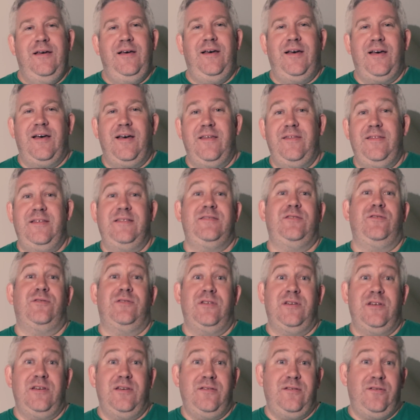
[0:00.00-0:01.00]
This
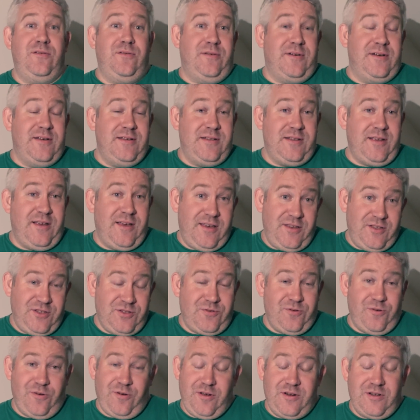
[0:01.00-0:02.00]
got quite a
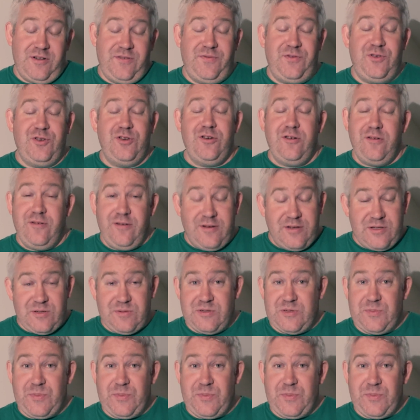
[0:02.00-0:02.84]
strong and furious